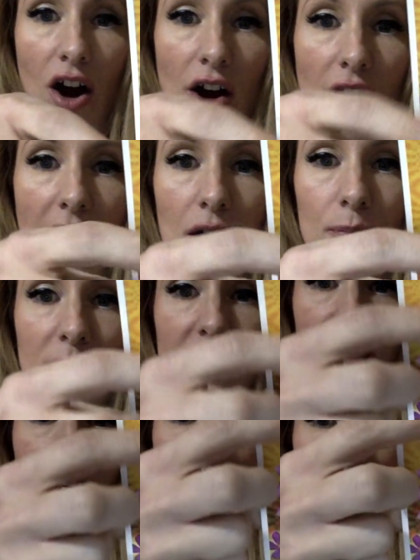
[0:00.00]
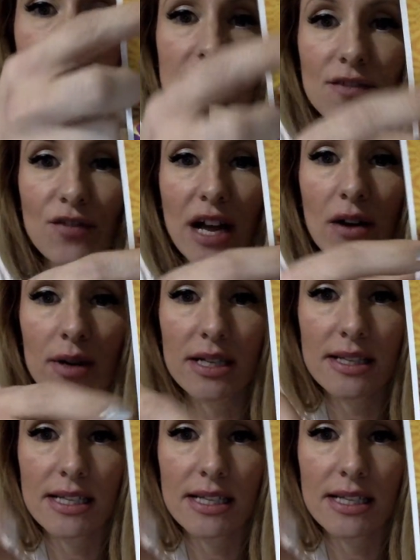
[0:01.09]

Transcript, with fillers: are helping these flowers